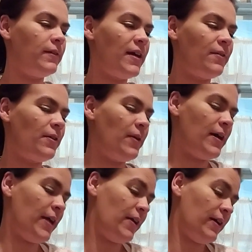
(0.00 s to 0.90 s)
I don't know
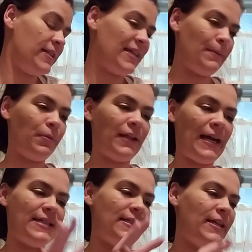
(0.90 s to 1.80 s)
how you, it's like
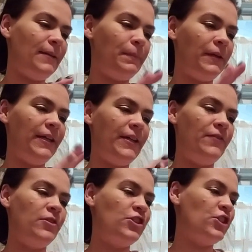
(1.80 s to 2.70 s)
plastic, but
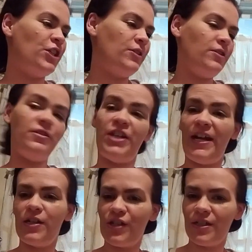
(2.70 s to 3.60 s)
if you
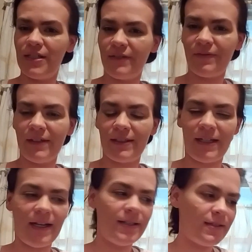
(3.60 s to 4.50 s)
change it in different
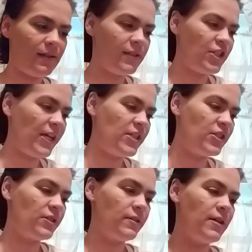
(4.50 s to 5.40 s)
lights, it
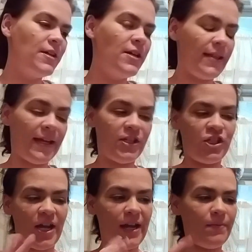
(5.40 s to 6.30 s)
changes, like,
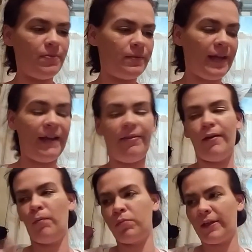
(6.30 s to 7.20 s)
shape, like
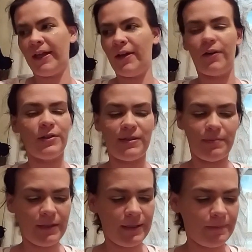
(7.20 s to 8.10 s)
they'll blink or
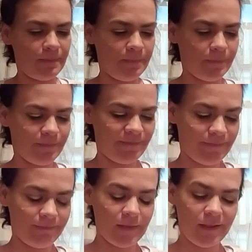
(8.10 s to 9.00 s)
something.
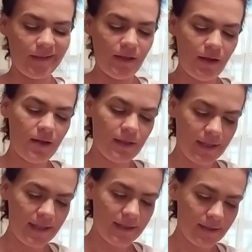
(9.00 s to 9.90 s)

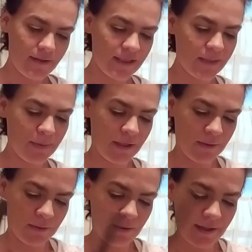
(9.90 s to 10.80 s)
Alright, so this is pretty
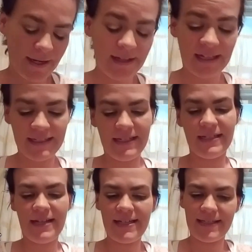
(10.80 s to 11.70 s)
cool. Okay, like I said,
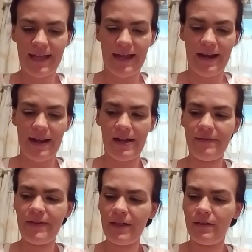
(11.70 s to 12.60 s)
it's nice and
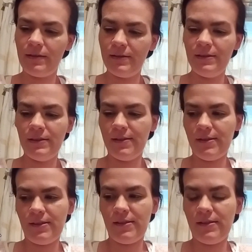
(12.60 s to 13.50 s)
heavy,
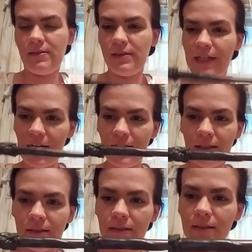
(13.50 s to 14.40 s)

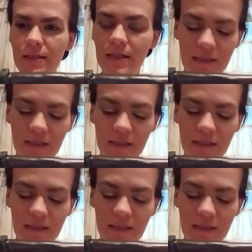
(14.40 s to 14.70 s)
and